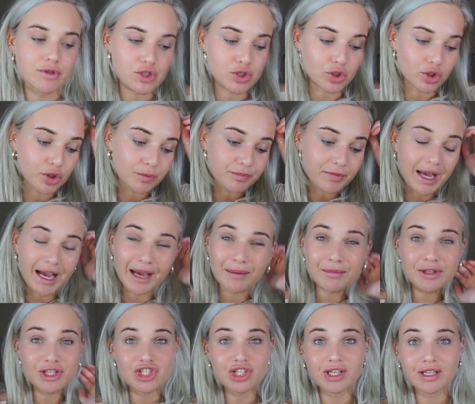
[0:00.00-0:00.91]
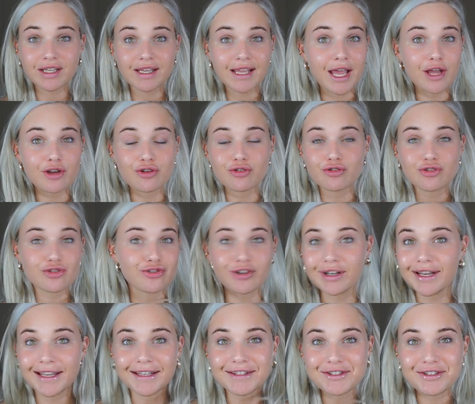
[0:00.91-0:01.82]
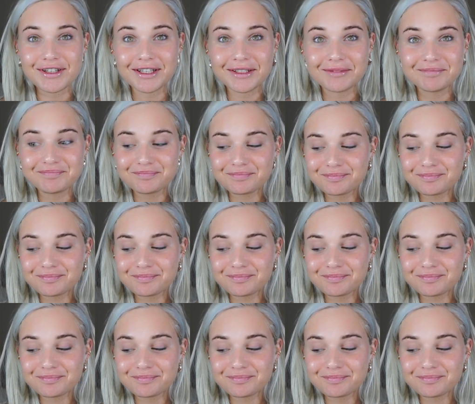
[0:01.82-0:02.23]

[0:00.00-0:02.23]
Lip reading: So I'm literally gonna get straight into it.